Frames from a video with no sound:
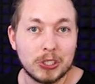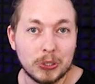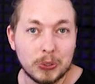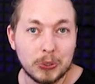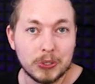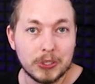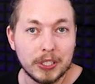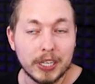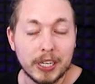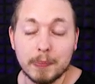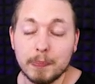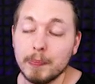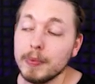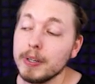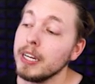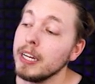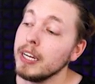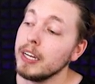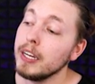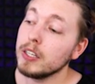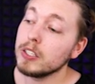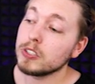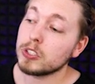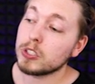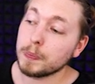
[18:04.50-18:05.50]
to them.
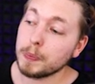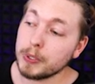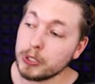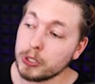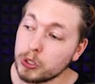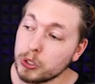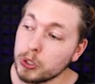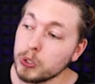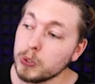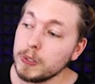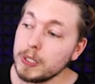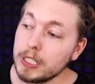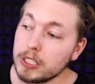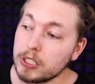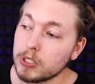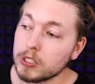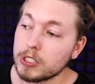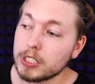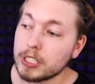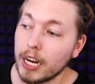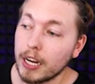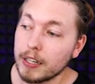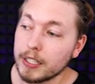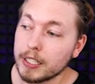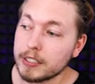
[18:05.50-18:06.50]
So we do need to
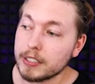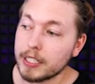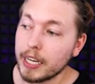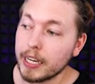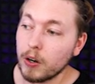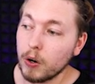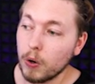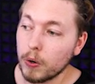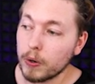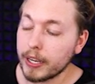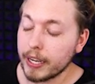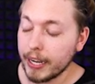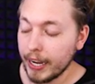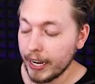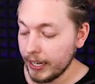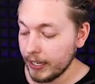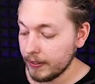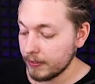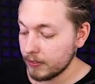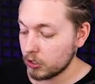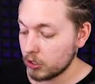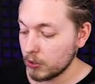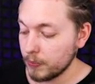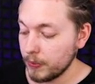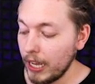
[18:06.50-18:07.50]
tell it that,
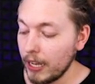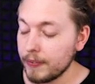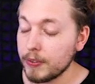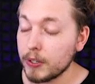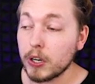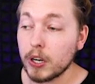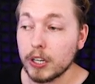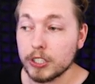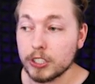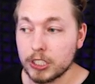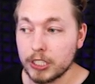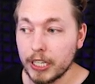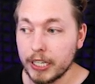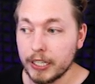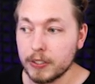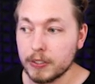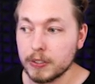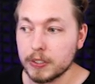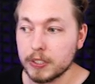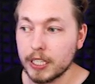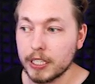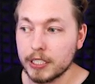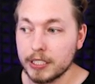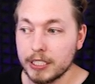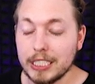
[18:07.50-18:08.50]
okay, so we have a
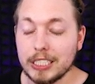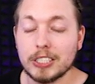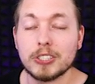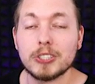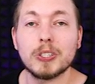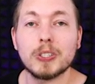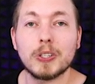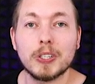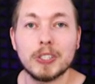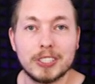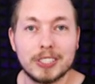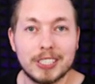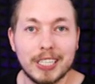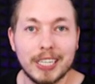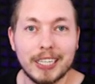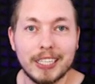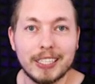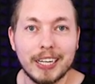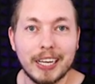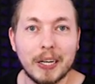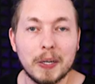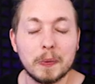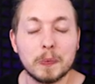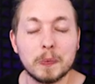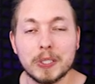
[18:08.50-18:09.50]
container that needs to
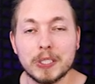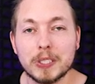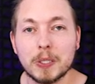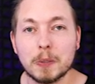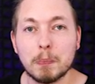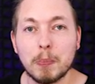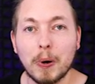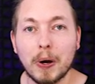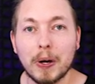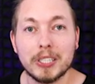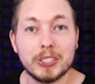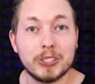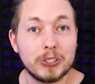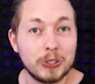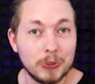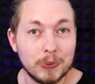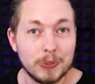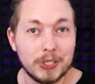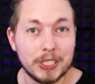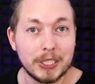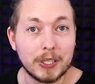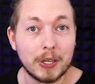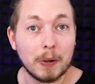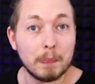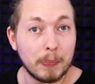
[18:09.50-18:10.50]
contain a rigid body
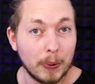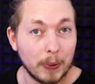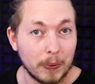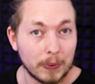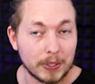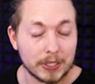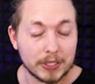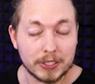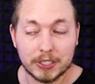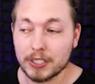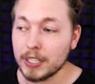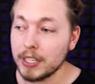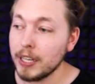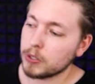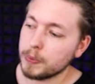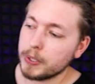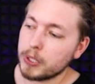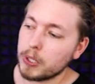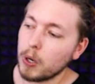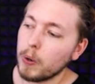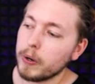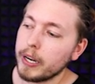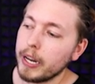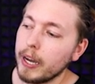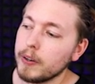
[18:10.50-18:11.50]
two D component. So we
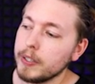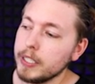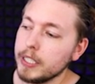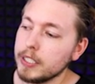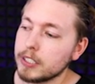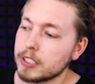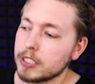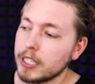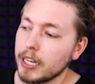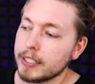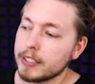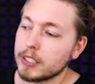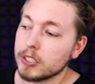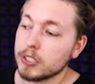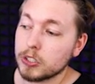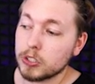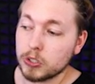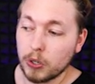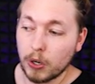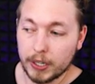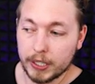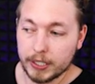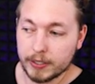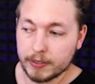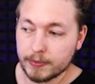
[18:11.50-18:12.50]
go down inside the
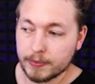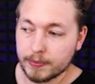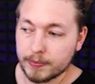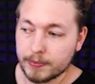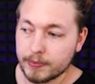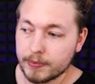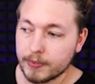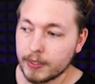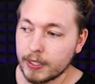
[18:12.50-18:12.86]
start